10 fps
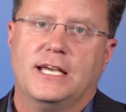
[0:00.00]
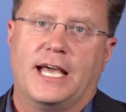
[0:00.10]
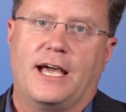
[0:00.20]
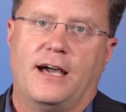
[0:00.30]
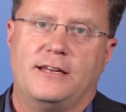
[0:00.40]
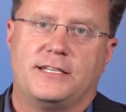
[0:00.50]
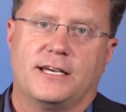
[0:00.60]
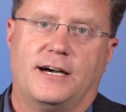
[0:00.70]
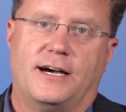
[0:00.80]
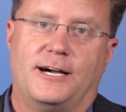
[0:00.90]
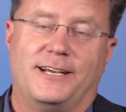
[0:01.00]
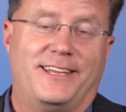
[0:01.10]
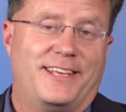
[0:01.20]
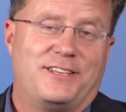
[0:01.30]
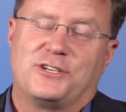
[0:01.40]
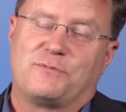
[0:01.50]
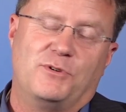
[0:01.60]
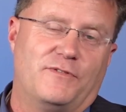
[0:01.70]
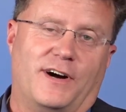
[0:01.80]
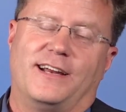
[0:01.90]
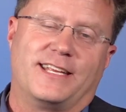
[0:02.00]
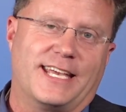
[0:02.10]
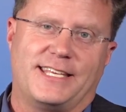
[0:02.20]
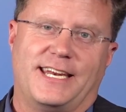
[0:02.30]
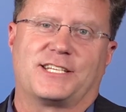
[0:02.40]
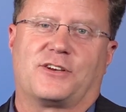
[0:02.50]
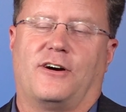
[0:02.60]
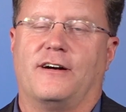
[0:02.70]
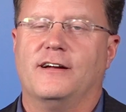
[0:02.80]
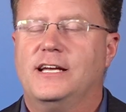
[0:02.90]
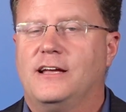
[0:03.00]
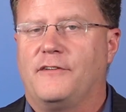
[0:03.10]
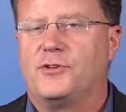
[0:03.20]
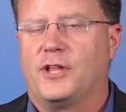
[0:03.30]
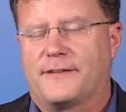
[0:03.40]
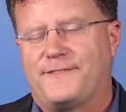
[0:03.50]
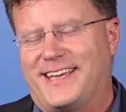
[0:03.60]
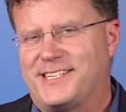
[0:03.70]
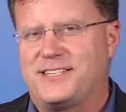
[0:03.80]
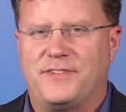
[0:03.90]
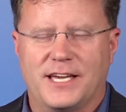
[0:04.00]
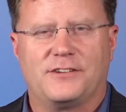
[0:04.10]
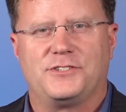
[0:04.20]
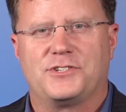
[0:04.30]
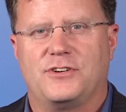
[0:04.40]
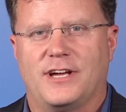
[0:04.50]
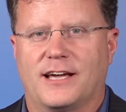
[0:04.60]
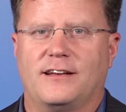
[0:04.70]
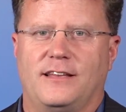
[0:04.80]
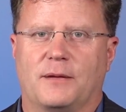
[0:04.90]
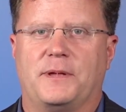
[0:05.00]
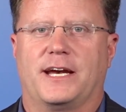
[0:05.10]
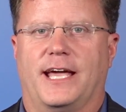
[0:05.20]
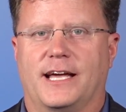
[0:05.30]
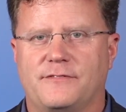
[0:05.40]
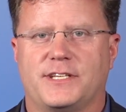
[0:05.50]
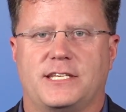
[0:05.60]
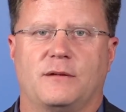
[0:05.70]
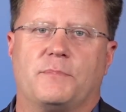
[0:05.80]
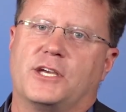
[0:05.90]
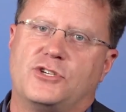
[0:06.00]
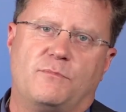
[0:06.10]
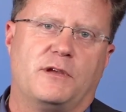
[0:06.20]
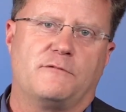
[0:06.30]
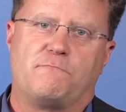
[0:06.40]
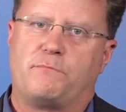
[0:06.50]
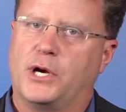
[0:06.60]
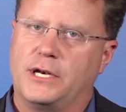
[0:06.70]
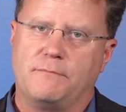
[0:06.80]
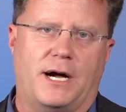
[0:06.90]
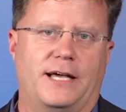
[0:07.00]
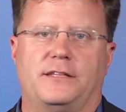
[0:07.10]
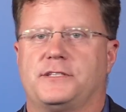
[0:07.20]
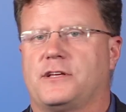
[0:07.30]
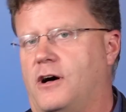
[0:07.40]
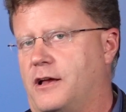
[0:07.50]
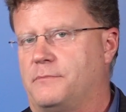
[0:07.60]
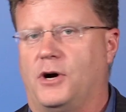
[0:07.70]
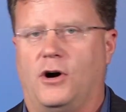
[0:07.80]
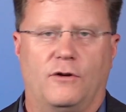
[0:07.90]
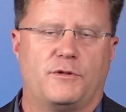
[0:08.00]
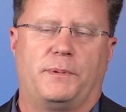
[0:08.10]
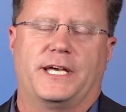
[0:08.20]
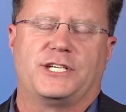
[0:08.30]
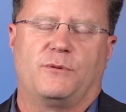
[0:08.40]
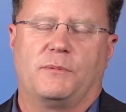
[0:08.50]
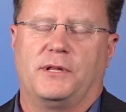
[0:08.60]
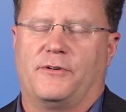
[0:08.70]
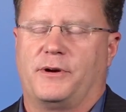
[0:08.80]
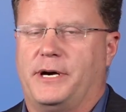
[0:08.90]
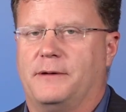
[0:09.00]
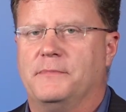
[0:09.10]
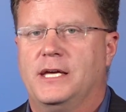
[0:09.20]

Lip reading: and then you just move on and get the next car. If you like fancy vehicles, you're not going to like being an activist in it because you'd be putting miles on them all over the place and you'd be blowing them up.